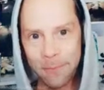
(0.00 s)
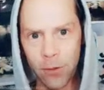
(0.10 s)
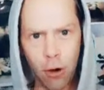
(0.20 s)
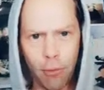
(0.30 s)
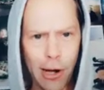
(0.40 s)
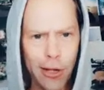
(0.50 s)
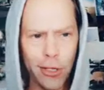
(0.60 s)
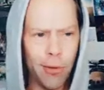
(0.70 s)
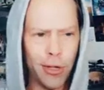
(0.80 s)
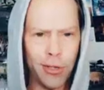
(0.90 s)
No, the money is
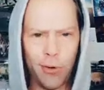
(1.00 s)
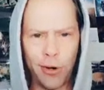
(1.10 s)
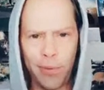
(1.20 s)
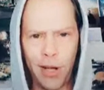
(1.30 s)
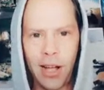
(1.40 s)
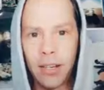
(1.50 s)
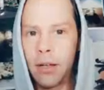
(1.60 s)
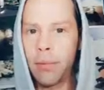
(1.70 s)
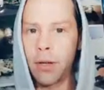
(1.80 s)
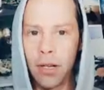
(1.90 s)
the most important part.
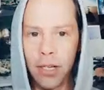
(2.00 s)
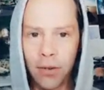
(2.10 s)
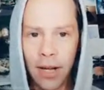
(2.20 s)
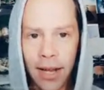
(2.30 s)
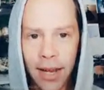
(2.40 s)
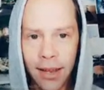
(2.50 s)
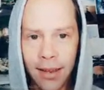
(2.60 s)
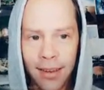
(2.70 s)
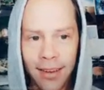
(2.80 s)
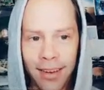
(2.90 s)
Oh my gosh, really?
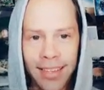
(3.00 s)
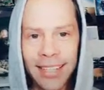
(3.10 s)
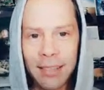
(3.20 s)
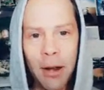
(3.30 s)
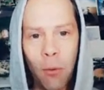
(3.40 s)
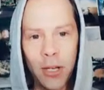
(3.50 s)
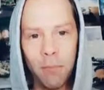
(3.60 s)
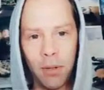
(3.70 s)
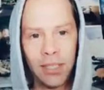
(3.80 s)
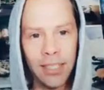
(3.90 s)
Then it doesn't matter what
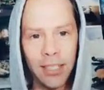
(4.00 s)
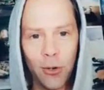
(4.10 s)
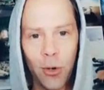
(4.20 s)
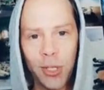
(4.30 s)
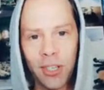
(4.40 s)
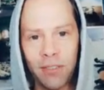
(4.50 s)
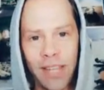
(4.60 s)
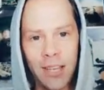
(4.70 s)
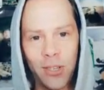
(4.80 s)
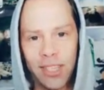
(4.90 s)
you're building, you're always going to
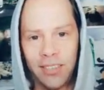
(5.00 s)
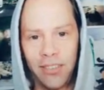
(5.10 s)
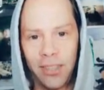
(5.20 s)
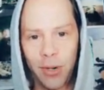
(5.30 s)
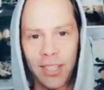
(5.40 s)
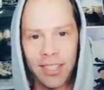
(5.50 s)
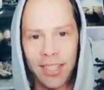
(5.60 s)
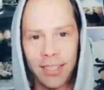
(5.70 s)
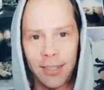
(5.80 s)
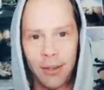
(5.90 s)
forget yourself in the
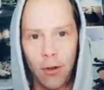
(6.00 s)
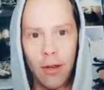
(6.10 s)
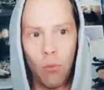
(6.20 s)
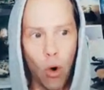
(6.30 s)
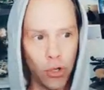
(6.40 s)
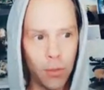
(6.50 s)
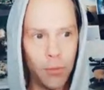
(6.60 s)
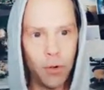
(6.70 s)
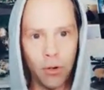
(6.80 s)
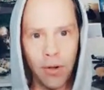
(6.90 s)
process and worship
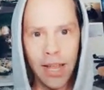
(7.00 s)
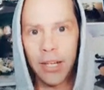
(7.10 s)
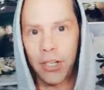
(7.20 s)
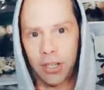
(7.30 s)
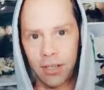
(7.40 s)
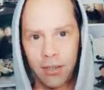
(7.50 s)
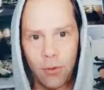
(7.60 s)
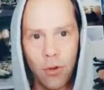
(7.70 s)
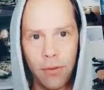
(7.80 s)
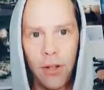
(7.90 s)
your creation
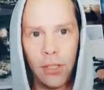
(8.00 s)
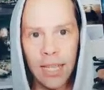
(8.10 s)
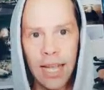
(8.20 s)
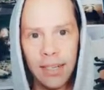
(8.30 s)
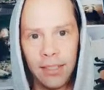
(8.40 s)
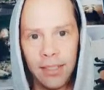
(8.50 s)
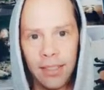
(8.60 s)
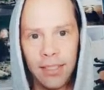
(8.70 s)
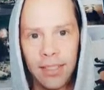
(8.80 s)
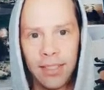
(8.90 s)
or your false idol.
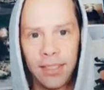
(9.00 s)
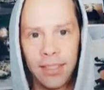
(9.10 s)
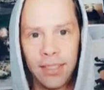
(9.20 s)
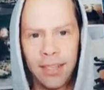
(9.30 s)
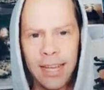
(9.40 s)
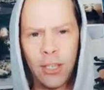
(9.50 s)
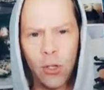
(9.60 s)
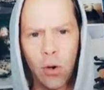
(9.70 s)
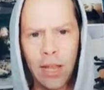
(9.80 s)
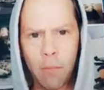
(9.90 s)
He's
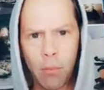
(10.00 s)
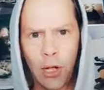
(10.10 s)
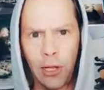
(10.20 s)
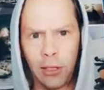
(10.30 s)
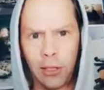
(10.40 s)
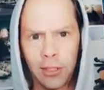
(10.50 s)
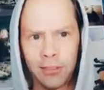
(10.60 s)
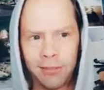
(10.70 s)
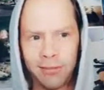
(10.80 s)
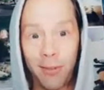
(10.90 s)
talking bull.
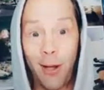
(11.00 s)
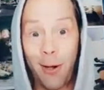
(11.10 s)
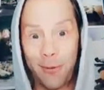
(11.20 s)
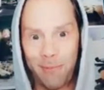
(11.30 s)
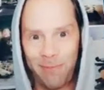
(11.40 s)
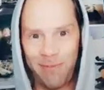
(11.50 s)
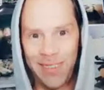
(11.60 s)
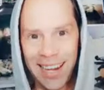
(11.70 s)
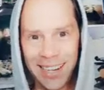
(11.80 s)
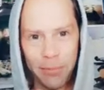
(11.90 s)

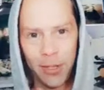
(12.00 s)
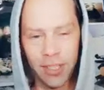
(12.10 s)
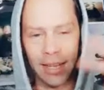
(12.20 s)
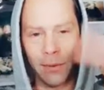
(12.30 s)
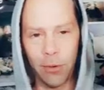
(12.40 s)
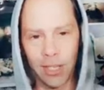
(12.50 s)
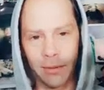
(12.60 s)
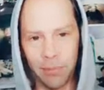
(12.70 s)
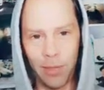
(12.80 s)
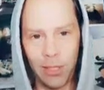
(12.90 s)
Get it, bull, because they worship
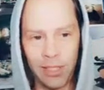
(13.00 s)
the bull